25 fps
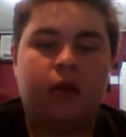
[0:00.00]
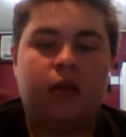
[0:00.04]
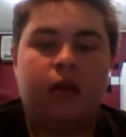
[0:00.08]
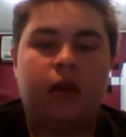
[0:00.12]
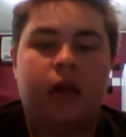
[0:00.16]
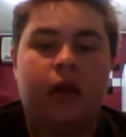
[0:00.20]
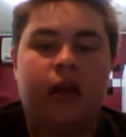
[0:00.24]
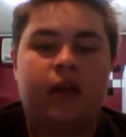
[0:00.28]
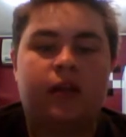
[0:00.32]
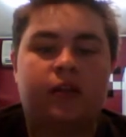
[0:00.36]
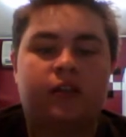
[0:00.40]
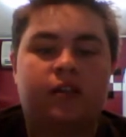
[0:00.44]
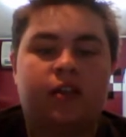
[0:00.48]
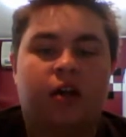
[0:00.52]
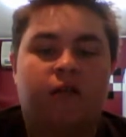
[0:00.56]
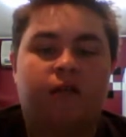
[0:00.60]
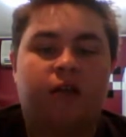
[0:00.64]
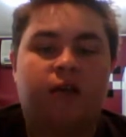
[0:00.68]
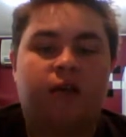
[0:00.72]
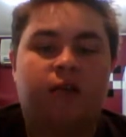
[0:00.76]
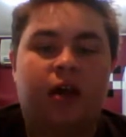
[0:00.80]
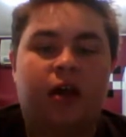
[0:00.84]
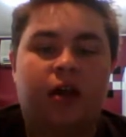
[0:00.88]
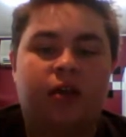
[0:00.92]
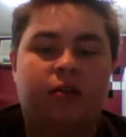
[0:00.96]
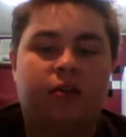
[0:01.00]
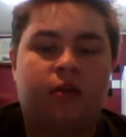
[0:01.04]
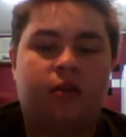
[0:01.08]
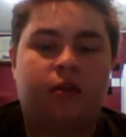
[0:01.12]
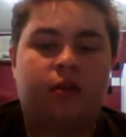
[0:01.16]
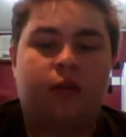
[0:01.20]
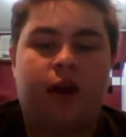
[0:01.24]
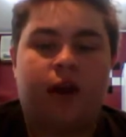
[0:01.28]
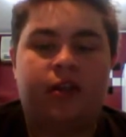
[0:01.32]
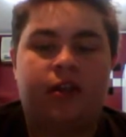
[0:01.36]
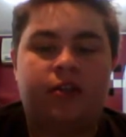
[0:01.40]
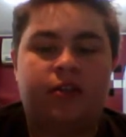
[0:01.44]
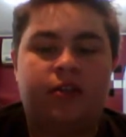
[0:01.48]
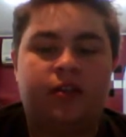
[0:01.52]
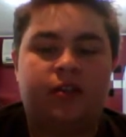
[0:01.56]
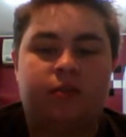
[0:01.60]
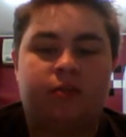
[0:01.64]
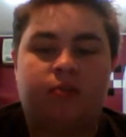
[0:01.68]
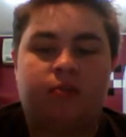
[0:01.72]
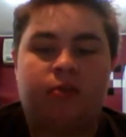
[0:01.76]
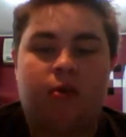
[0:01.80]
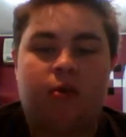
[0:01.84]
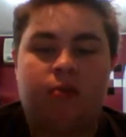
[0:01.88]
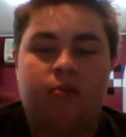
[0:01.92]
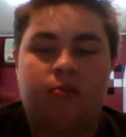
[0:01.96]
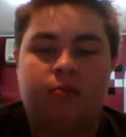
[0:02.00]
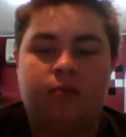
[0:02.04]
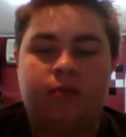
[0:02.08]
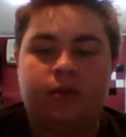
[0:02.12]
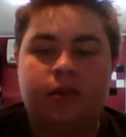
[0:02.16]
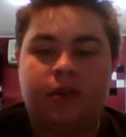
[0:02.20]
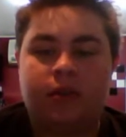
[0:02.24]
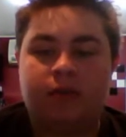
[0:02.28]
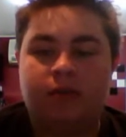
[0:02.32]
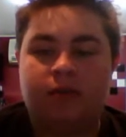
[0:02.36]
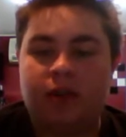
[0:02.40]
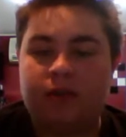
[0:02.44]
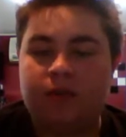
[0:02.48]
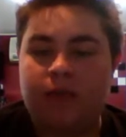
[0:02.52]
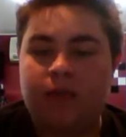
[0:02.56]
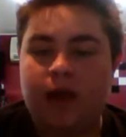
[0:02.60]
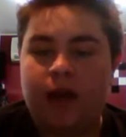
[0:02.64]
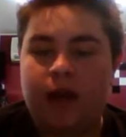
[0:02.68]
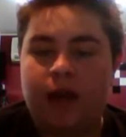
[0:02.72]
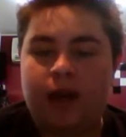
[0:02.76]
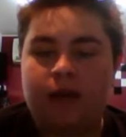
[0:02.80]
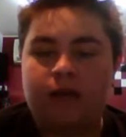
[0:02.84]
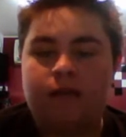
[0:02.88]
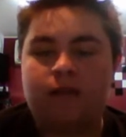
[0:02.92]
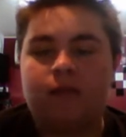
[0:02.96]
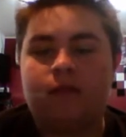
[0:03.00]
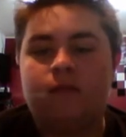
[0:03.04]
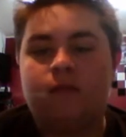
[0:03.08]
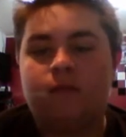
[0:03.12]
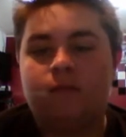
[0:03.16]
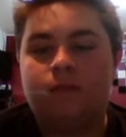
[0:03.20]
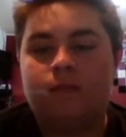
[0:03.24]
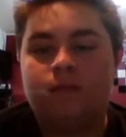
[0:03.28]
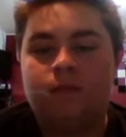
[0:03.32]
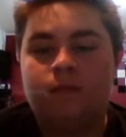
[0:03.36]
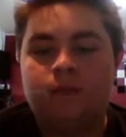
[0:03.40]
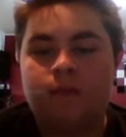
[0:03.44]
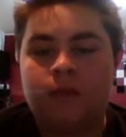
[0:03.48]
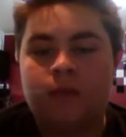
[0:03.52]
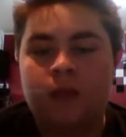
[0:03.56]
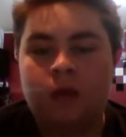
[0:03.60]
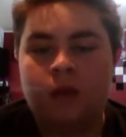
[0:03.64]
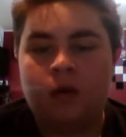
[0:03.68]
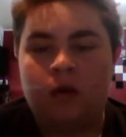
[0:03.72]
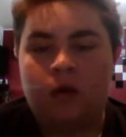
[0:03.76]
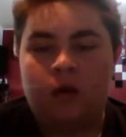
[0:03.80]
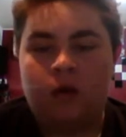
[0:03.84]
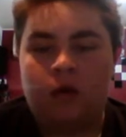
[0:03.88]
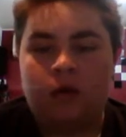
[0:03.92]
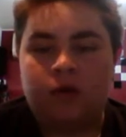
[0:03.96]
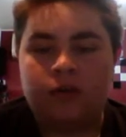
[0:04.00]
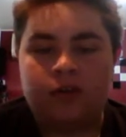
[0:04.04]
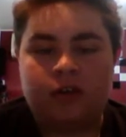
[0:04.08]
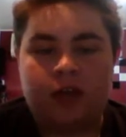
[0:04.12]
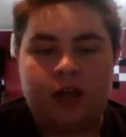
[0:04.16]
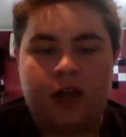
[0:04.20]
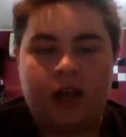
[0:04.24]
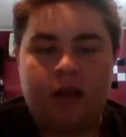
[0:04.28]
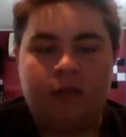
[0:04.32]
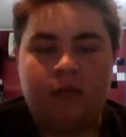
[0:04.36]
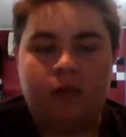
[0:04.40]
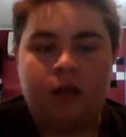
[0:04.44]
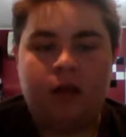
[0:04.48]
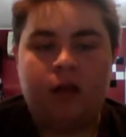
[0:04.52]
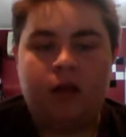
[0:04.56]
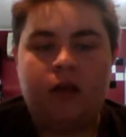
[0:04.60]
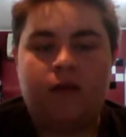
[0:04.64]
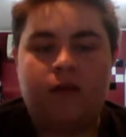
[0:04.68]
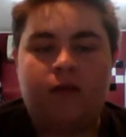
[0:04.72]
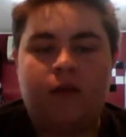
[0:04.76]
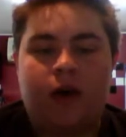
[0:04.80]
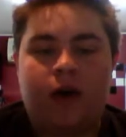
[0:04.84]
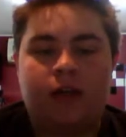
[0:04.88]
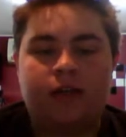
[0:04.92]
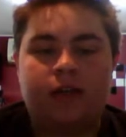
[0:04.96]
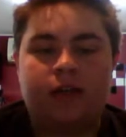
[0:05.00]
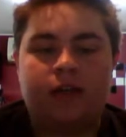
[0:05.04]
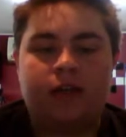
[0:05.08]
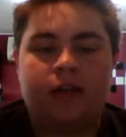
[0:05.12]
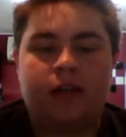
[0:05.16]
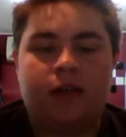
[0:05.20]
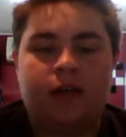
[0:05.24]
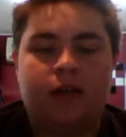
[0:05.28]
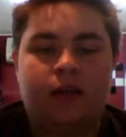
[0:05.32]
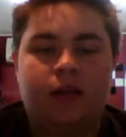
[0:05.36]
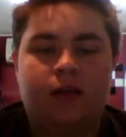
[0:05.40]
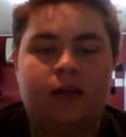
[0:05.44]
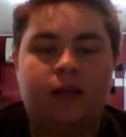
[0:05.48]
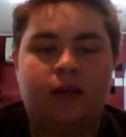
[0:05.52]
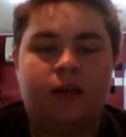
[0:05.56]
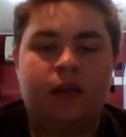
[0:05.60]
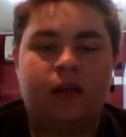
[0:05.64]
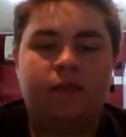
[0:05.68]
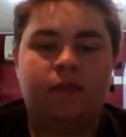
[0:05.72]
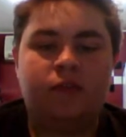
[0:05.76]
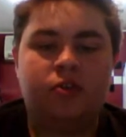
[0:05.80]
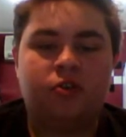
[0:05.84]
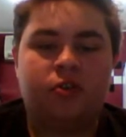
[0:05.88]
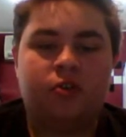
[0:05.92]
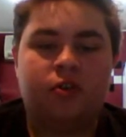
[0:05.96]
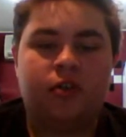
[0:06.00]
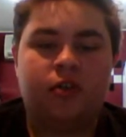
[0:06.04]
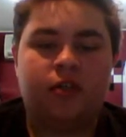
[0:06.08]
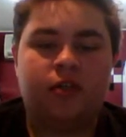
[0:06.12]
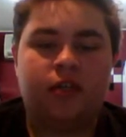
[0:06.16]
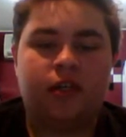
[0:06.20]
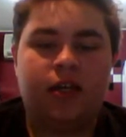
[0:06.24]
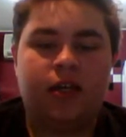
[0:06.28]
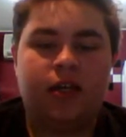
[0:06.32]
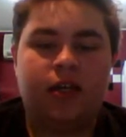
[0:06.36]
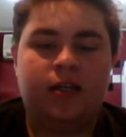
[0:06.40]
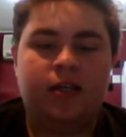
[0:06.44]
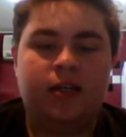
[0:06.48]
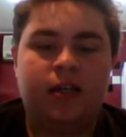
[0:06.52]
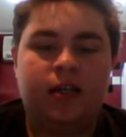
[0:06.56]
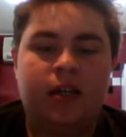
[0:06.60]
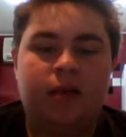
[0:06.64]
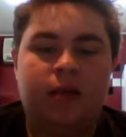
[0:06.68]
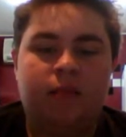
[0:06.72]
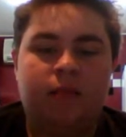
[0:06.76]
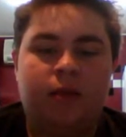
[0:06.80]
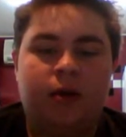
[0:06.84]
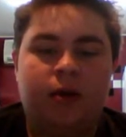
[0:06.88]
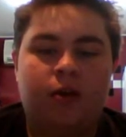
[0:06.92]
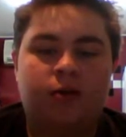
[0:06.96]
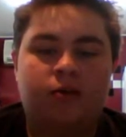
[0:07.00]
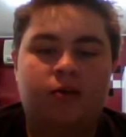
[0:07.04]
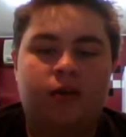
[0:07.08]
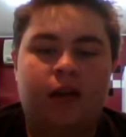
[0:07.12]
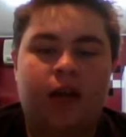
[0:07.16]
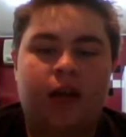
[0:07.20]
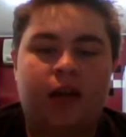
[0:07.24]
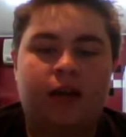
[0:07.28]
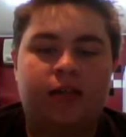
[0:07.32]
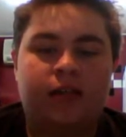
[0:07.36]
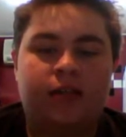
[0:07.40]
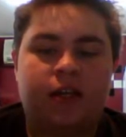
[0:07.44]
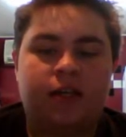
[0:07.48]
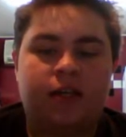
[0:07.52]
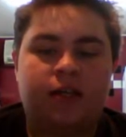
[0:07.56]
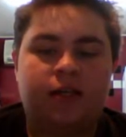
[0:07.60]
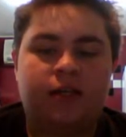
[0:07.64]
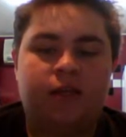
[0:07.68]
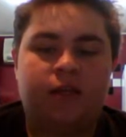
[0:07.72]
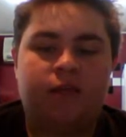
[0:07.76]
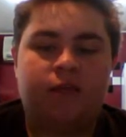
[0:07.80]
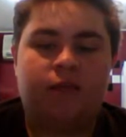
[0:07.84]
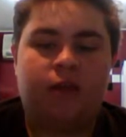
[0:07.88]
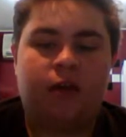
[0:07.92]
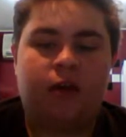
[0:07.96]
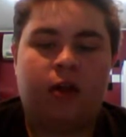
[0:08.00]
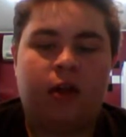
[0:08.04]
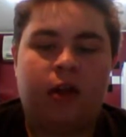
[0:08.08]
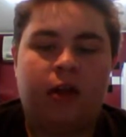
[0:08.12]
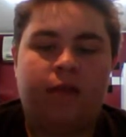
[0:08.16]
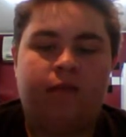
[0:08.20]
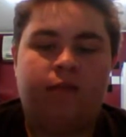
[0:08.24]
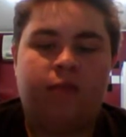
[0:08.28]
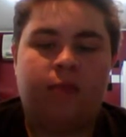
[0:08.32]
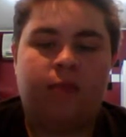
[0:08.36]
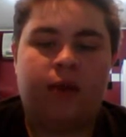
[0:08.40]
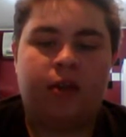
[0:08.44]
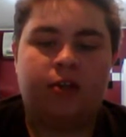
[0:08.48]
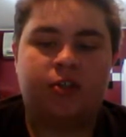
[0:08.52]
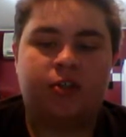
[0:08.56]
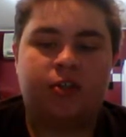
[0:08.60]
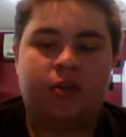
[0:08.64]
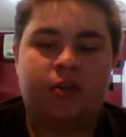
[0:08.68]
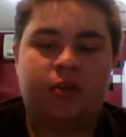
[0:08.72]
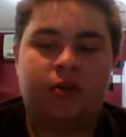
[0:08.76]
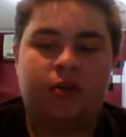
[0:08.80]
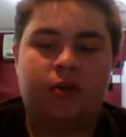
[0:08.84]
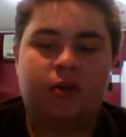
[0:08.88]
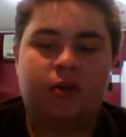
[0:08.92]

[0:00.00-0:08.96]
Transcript: and solving math equations and problems in mathematics. Also, M-learning devices give students easy and personal access to vital information